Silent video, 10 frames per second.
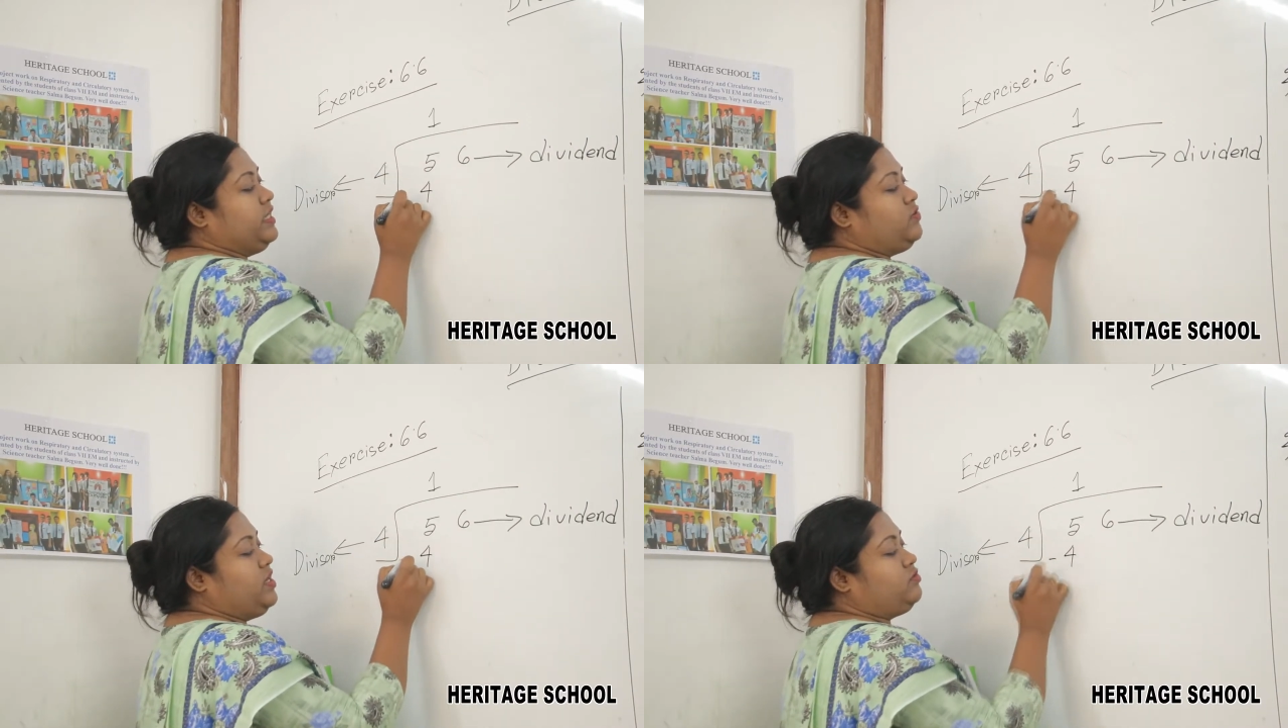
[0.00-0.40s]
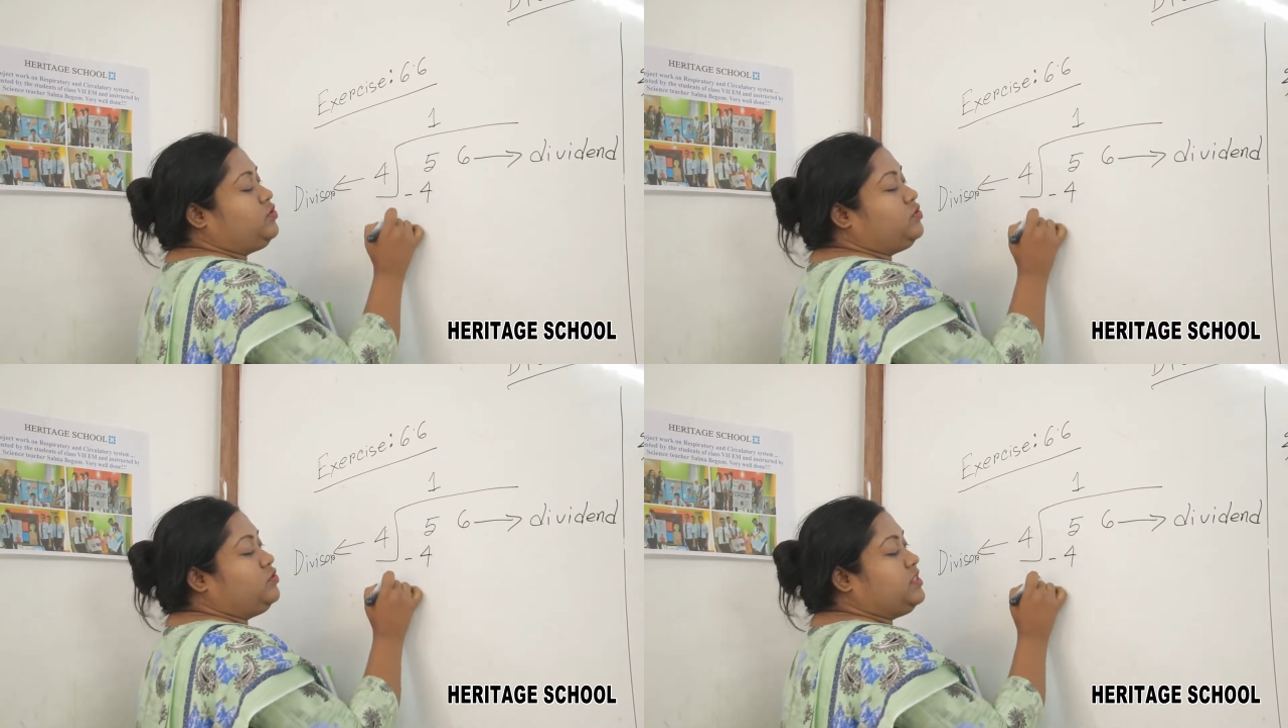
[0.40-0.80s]
Then we have
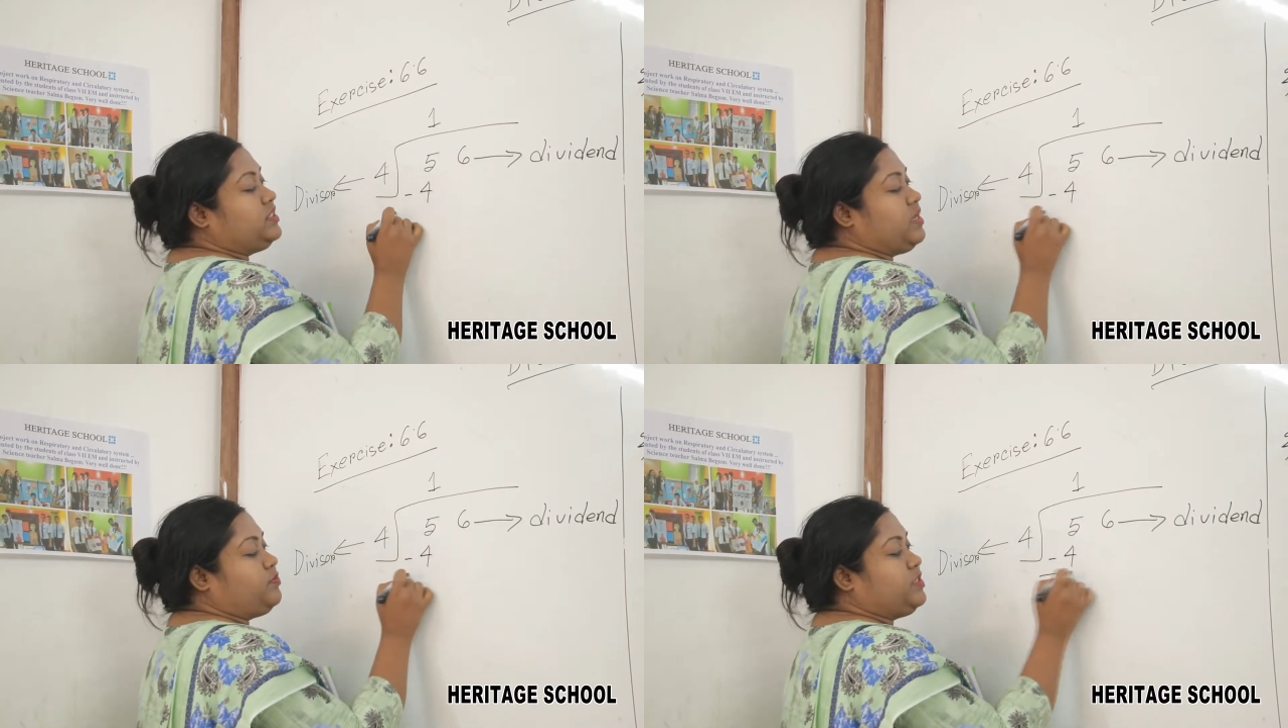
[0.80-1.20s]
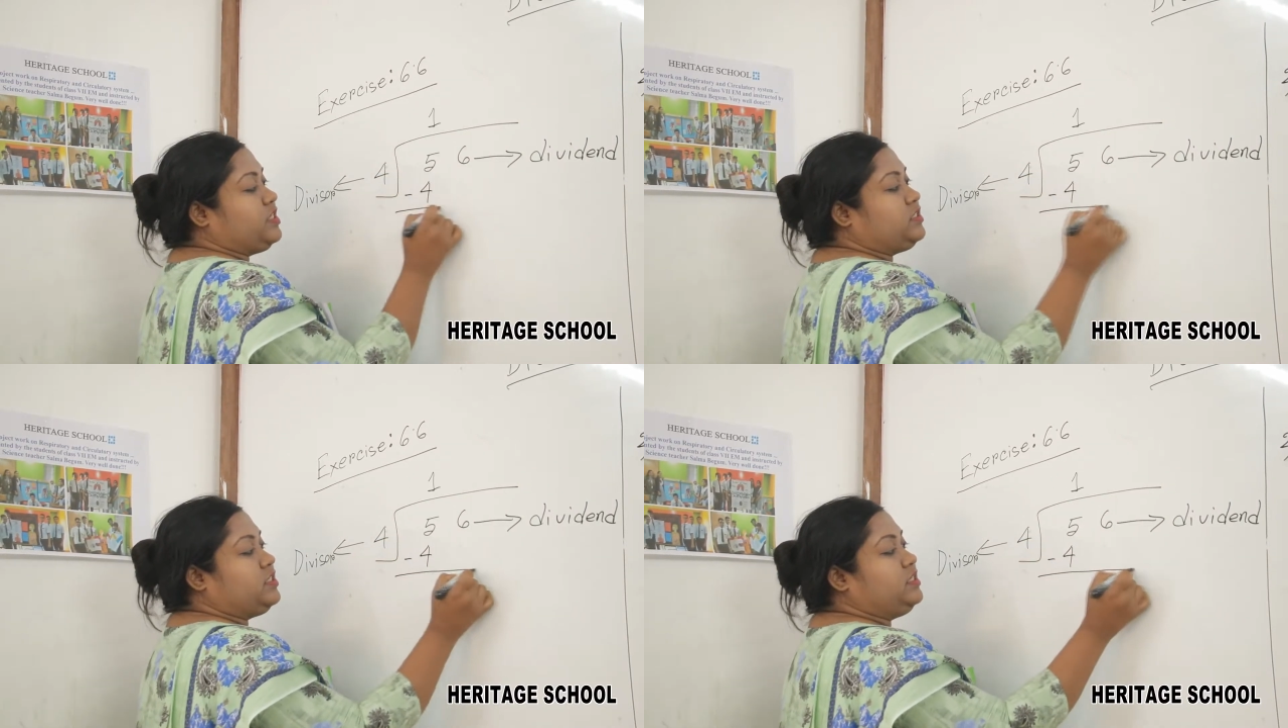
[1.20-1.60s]
to do the
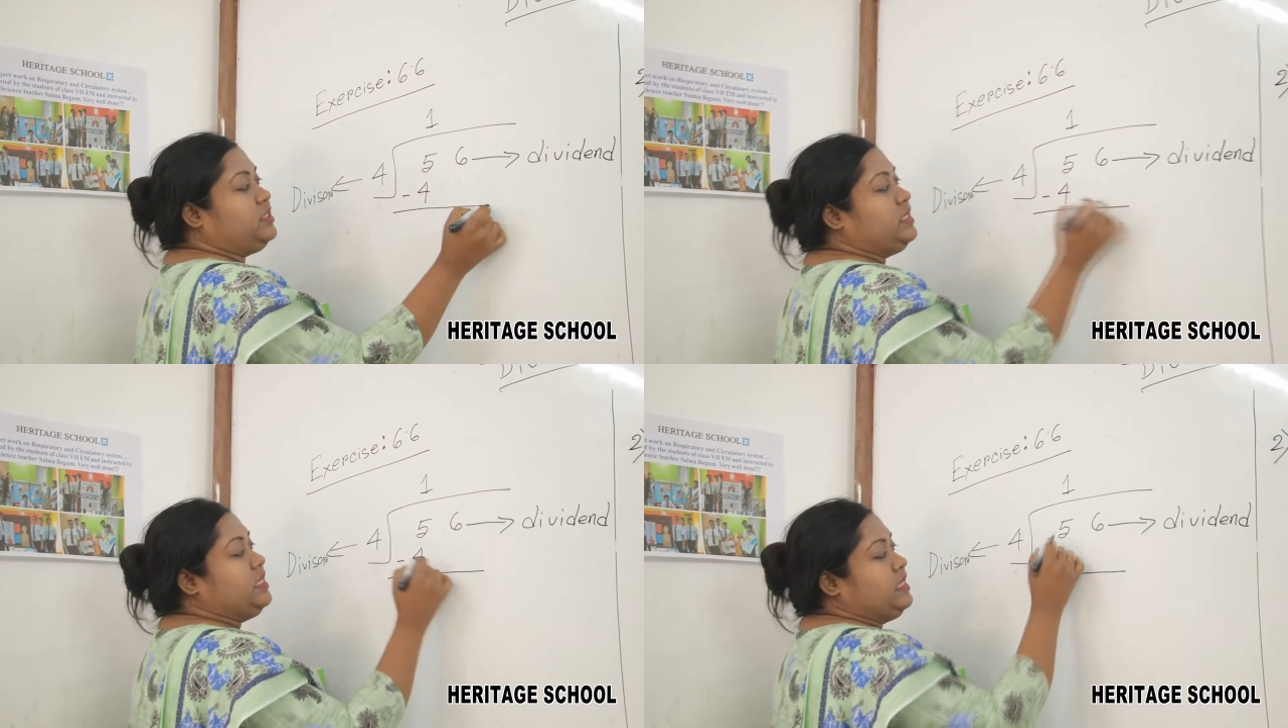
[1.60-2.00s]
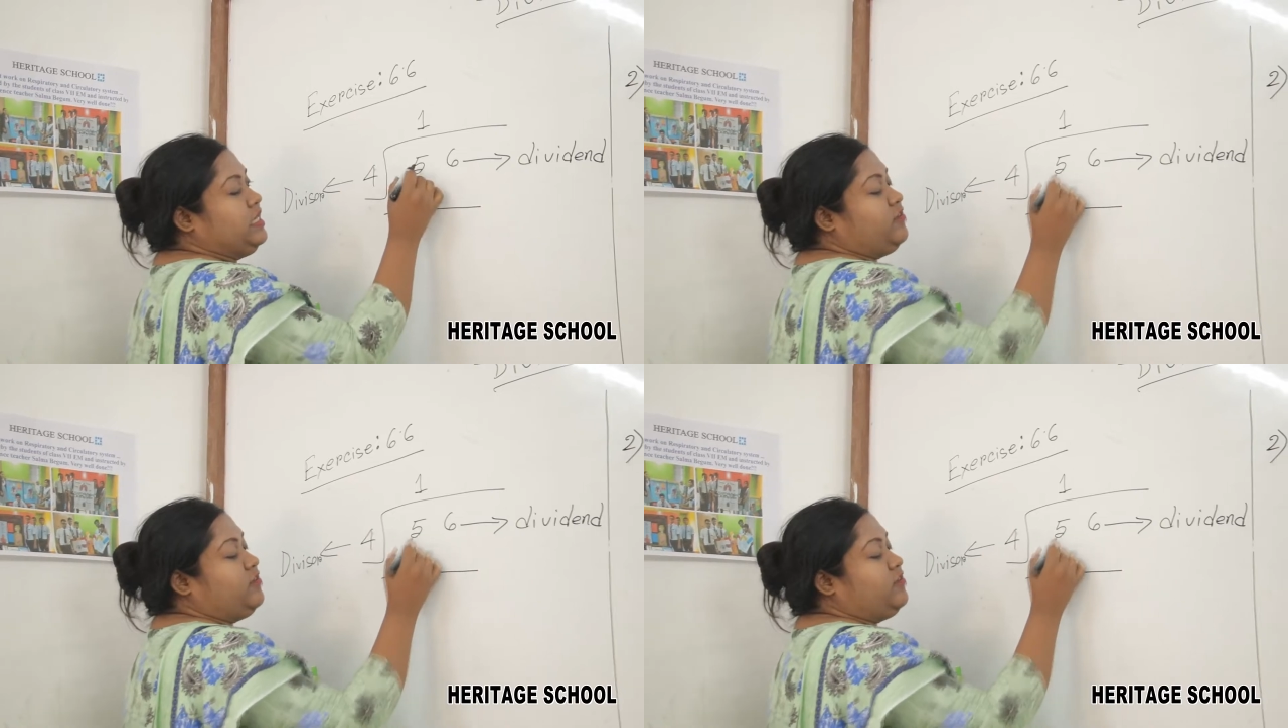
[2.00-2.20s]
subtraction.